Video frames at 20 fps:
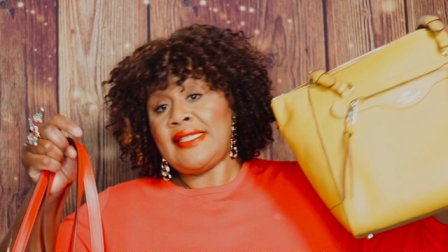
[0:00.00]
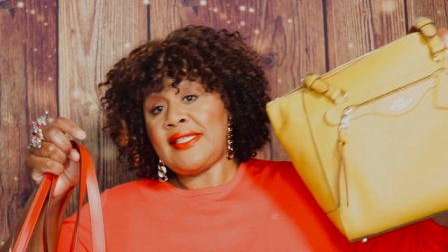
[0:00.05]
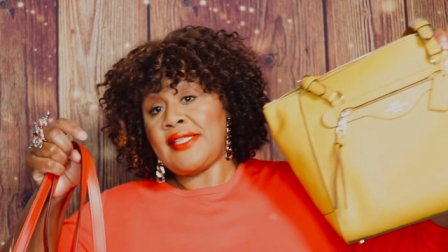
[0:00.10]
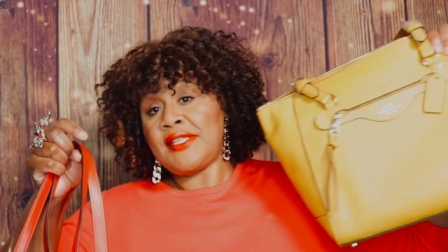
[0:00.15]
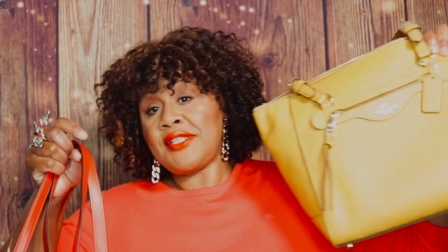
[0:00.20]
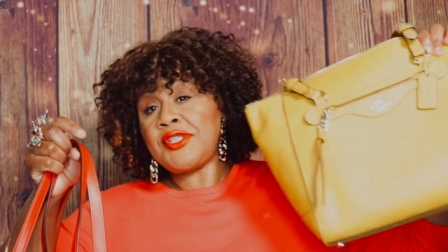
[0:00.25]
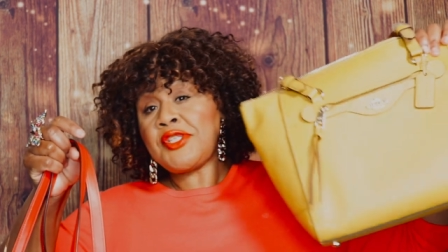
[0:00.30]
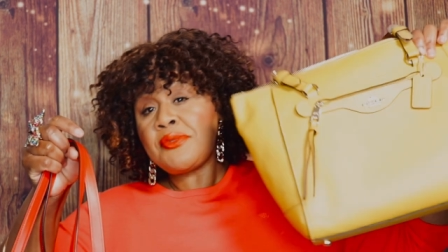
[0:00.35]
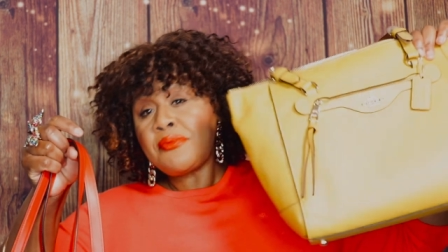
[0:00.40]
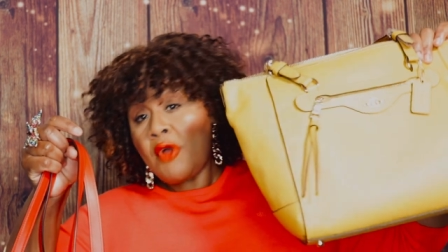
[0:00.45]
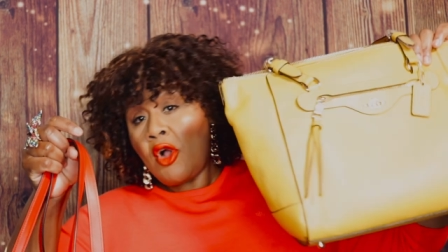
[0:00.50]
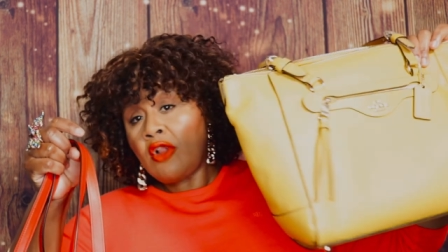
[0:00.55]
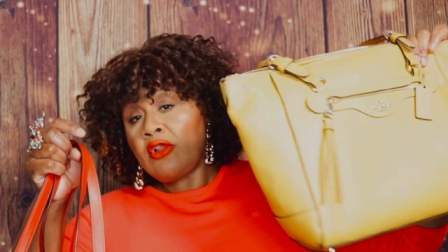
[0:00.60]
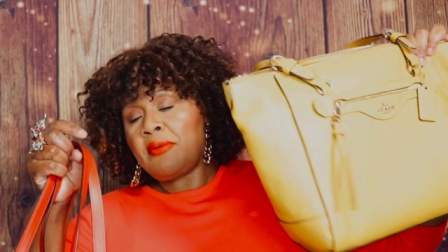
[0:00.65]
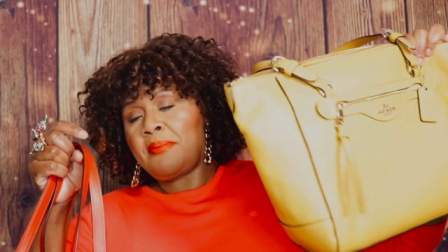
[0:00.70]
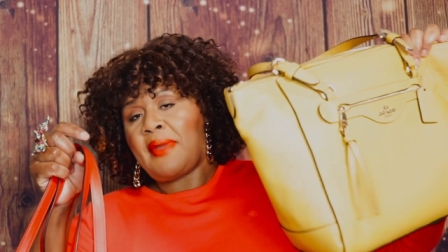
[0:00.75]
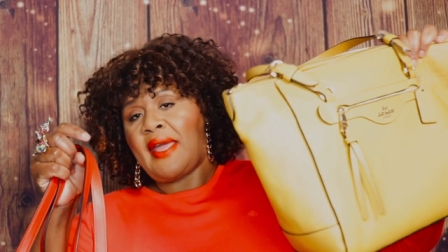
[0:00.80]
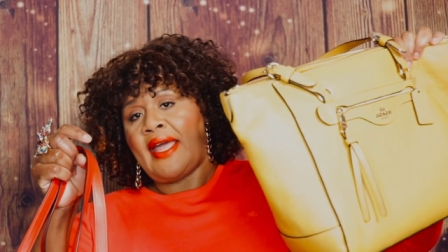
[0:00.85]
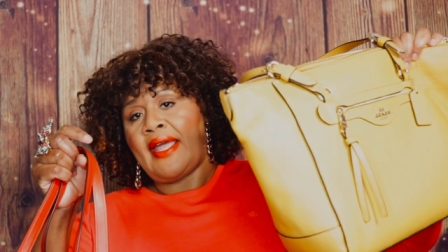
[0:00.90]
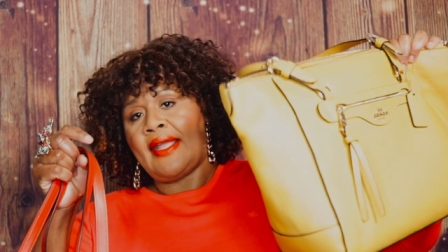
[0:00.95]
is a
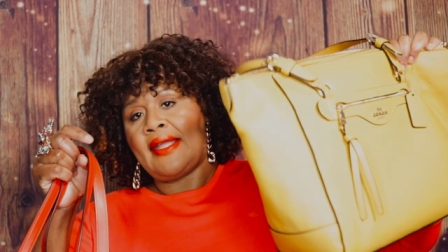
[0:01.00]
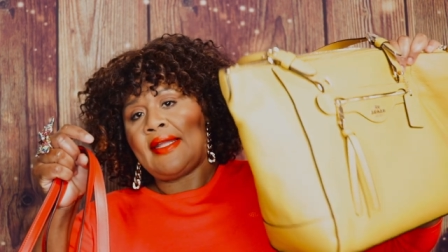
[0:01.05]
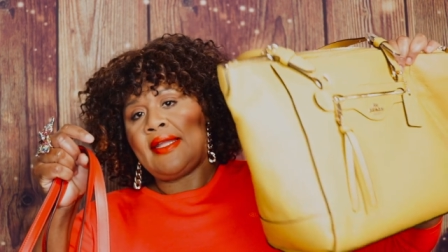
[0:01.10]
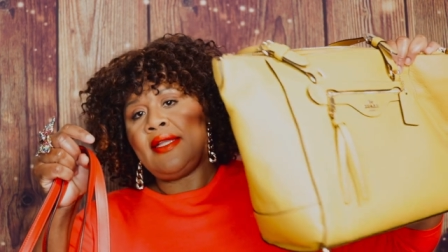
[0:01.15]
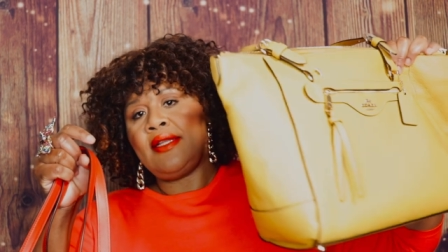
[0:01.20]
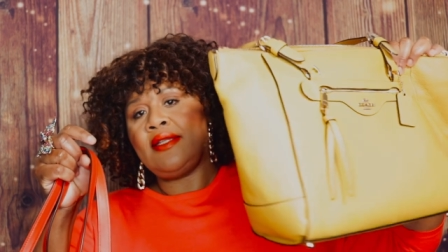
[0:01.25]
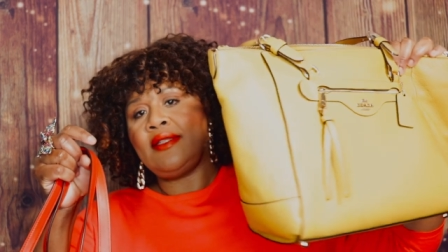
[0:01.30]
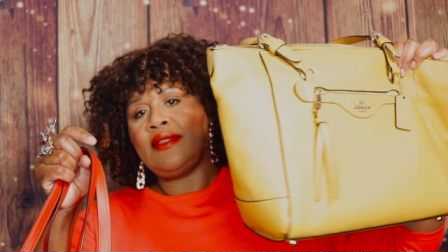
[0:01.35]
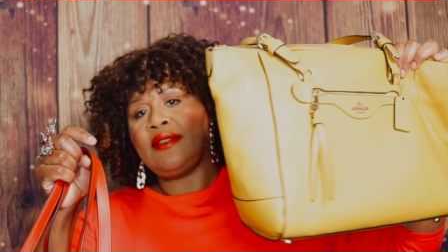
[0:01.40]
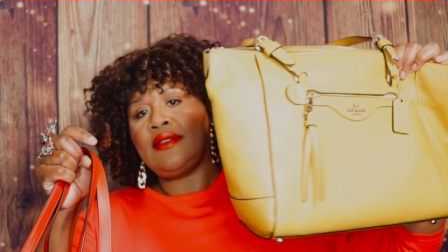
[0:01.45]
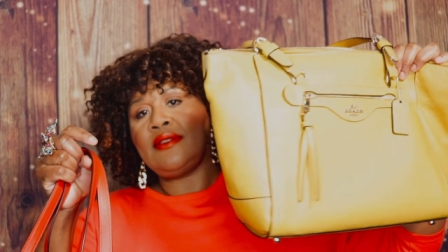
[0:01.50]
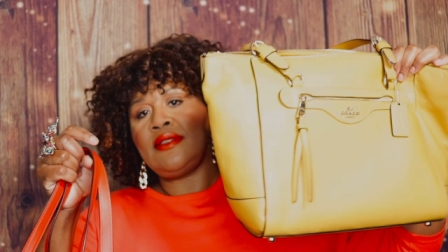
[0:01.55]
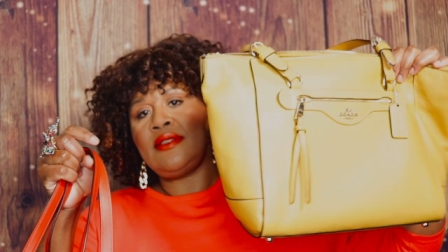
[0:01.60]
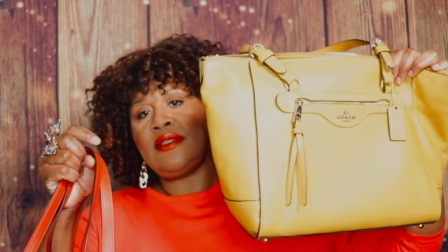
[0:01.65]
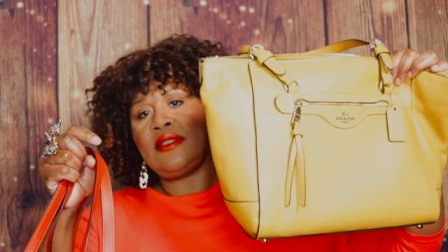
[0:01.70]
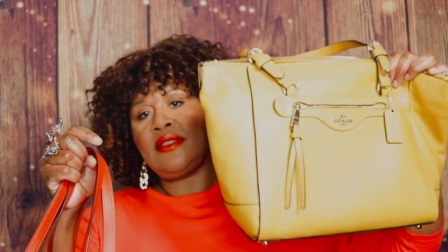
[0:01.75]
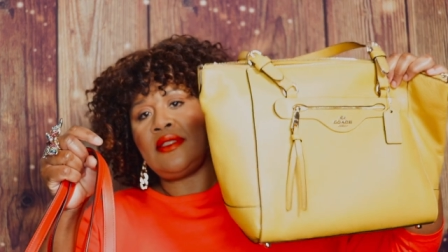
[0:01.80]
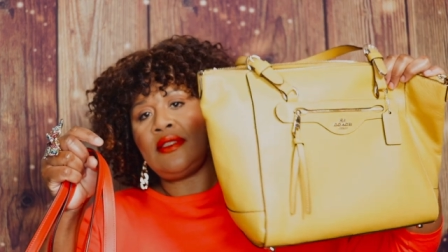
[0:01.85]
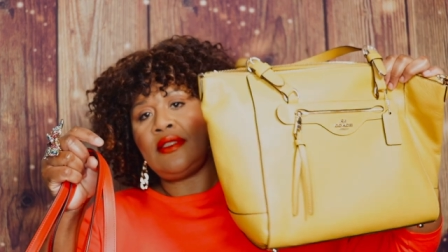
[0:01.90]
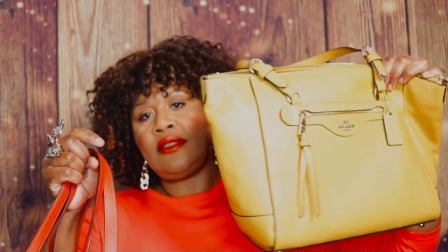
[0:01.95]
smaller bag
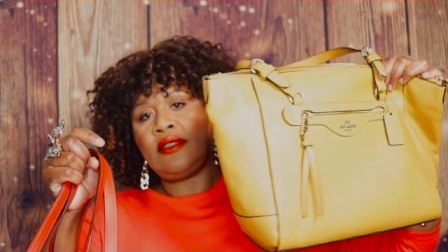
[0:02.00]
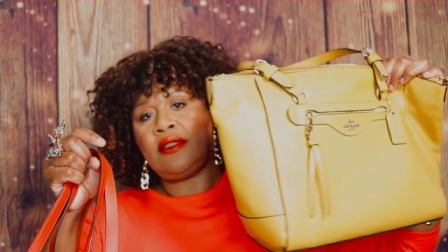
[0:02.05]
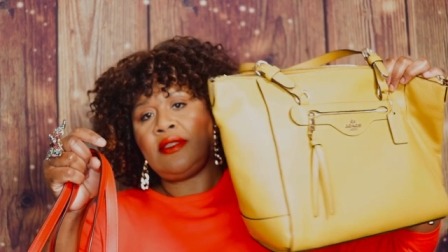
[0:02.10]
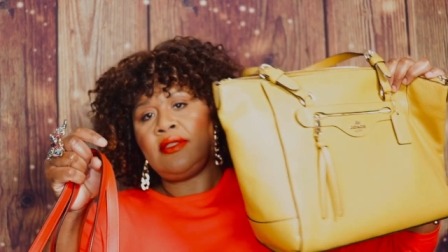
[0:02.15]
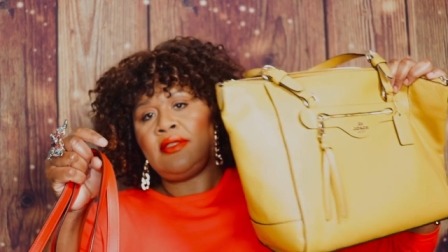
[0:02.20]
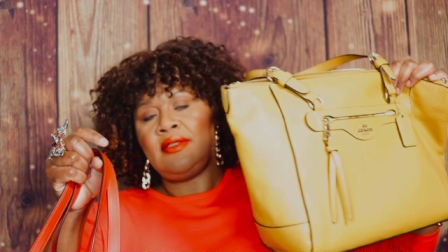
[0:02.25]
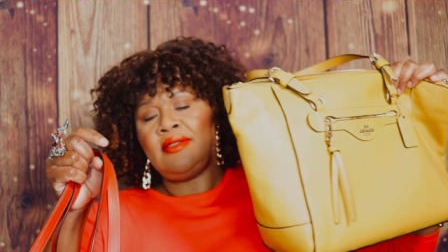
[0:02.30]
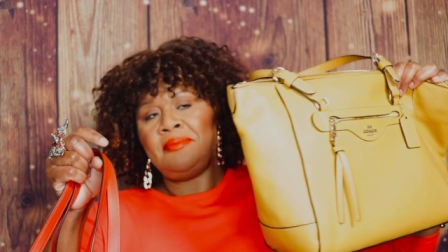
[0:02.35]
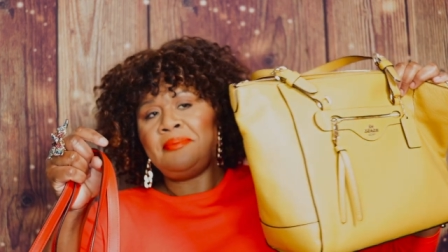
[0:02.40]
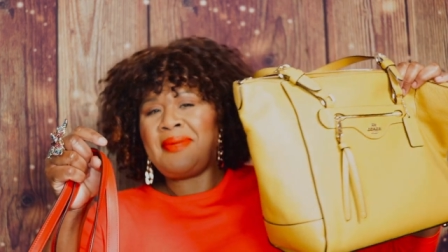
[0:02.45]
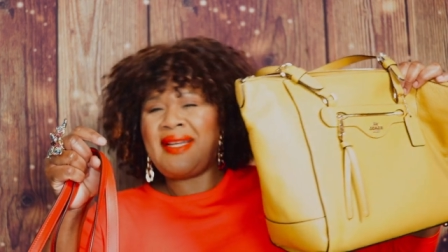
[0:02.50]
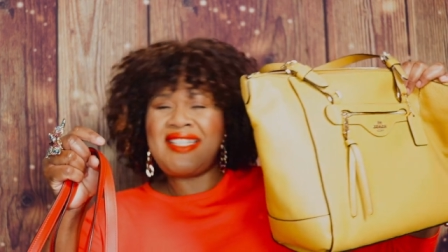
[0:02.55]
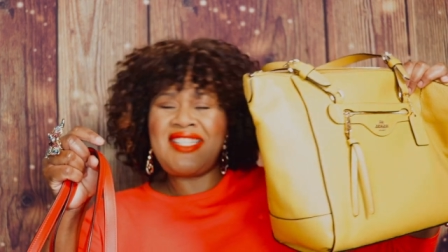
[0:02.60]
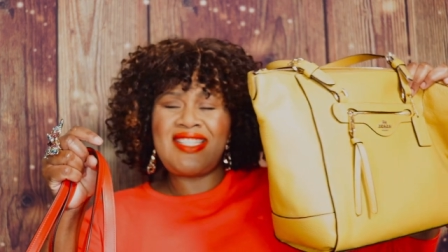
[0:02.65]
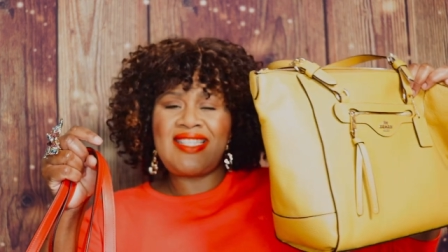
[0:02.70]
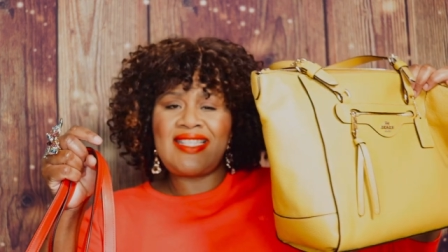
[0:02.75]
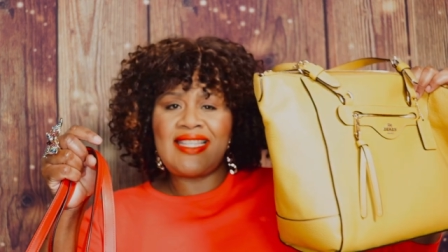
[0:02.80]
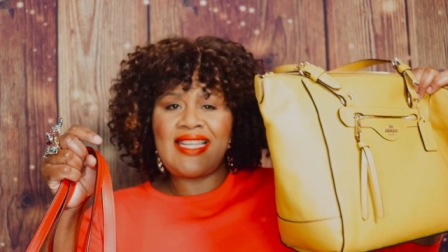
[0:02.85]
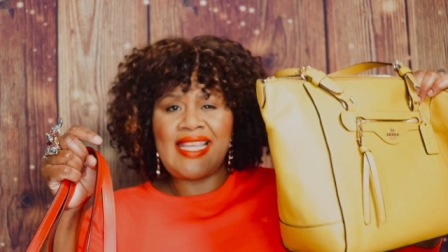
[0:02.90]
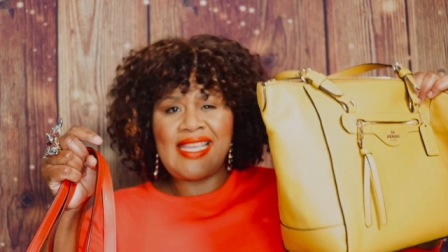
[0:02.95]
by
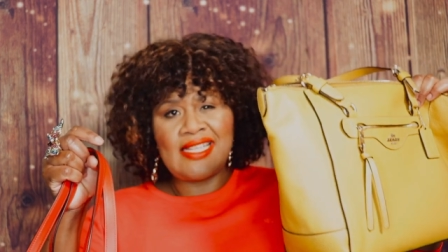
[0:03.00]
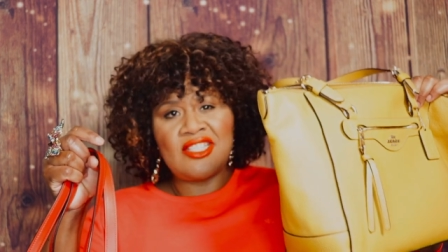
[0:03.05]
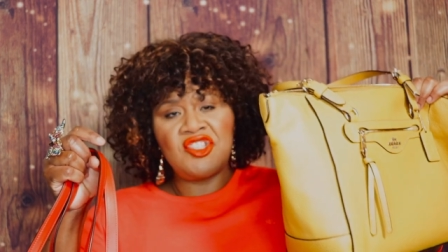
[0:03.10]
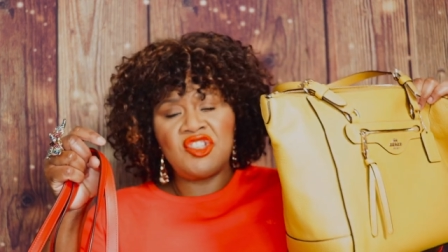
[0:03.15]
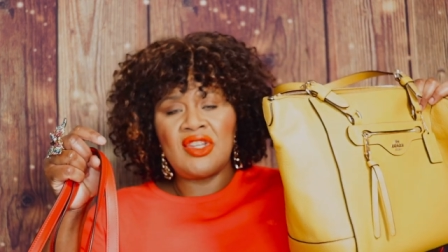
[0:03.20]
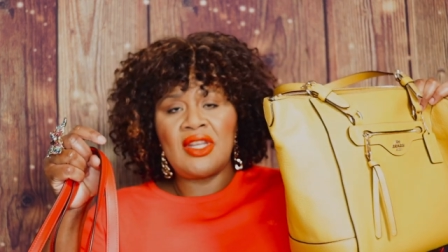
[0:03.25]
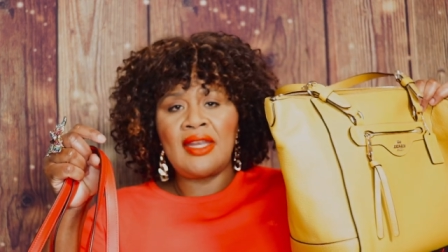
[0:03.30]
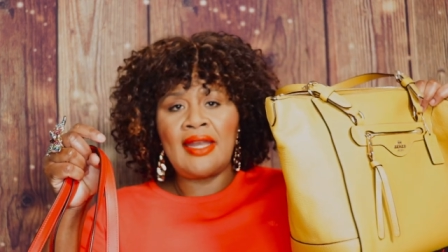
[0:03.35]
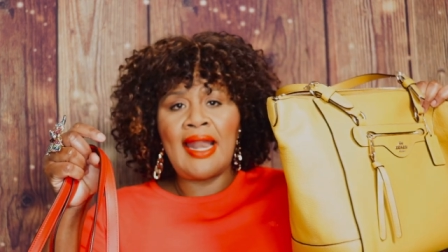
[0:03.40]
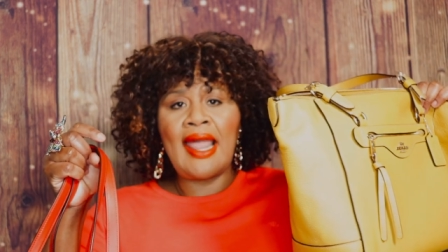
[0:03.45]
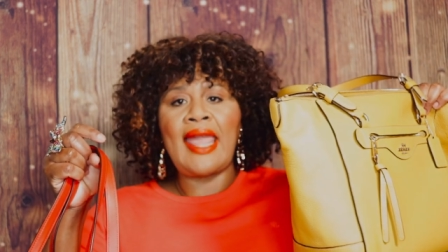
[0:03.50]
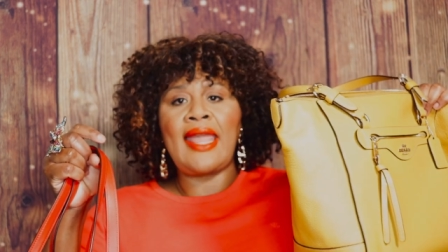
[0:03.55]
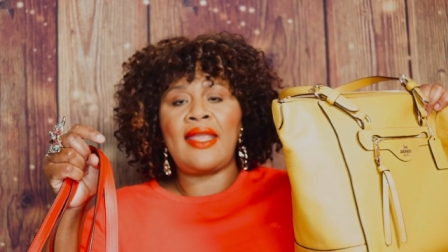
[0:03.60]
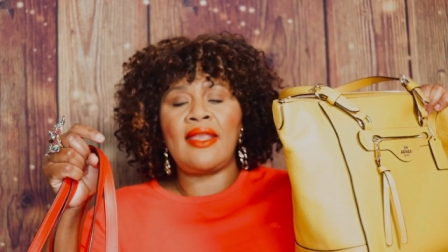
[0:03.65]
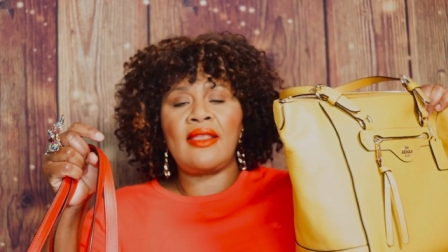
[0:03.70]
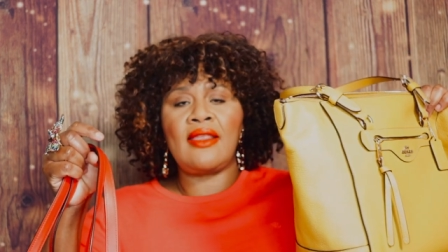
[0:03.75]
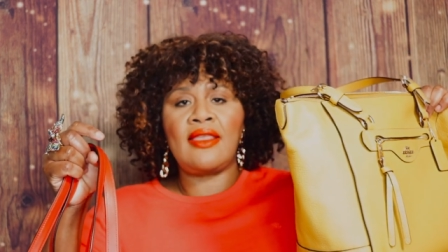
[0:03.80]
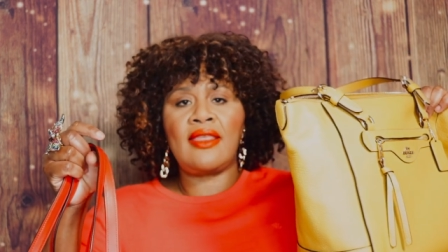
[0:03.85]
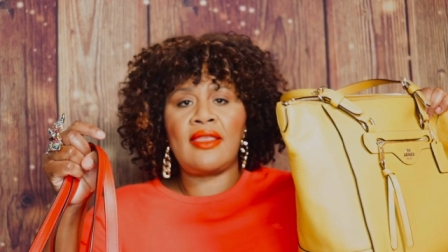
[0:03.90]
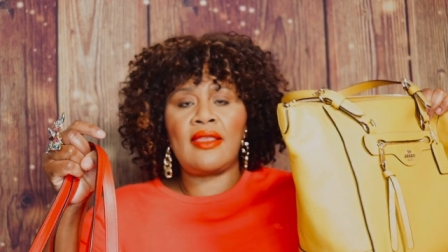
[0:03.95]
just an inch in
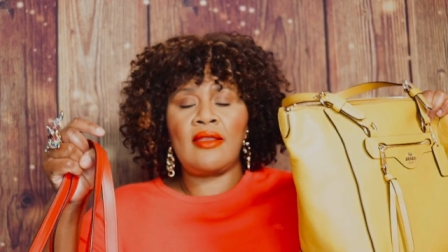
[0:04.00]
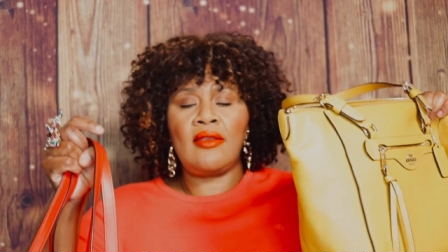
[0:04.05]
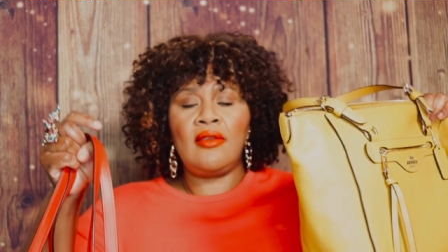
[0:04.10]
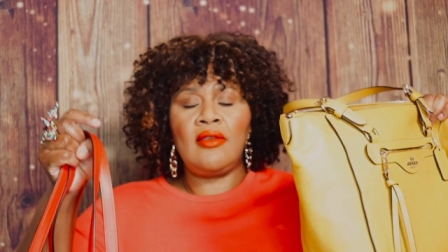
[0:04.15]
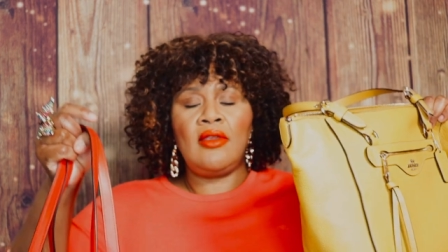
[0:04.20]
length.